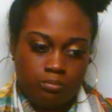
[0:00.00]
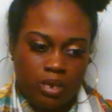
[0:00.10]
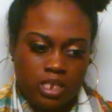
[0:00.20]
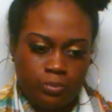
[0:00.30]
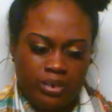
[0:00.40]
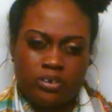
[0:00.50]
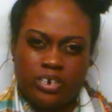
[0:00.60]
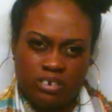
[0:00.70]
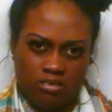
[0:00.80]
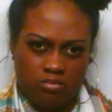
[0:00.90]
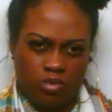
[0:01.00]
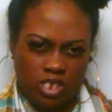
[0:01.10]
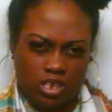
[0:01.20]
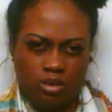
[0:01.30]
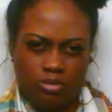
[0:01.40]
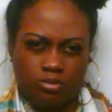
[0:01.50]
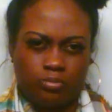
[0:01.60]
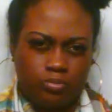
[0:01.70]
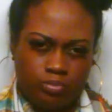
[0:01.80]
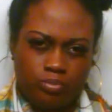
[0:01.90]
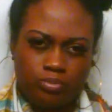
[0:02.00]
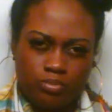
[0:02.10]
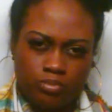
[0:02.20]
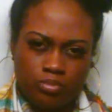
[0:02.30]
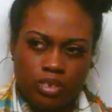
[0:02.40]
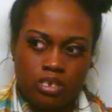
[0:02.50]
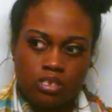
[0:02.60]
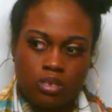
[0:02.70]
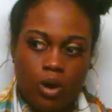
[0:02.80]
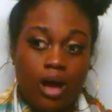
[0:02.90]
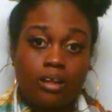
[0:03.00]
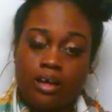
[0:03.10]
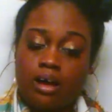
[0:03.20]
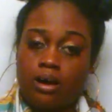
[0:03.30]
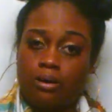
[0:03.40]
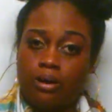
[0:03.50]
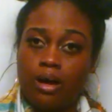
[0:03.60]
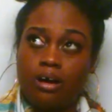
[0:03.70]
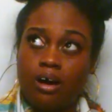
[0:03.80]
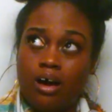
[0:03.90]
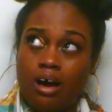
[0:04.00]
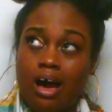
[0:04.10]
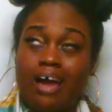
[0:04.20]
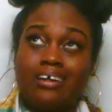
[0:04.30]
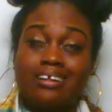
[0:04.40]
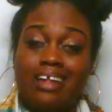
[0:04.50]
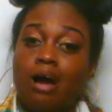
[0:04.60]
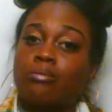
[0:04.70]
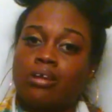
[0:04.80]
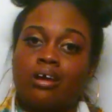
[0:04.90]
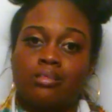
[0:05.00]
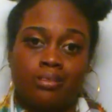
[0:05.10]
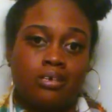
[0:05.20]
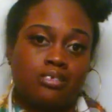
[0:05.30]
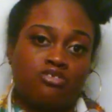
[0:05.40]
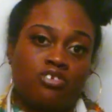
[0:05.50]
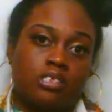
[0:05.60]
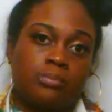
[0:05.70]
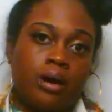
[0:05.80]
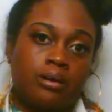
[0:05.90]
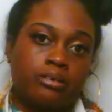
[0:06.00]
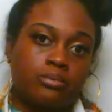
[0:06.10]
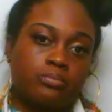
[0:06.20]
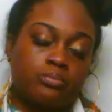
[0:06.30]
My spirit was low. And so I allowed a lot of things to transpire.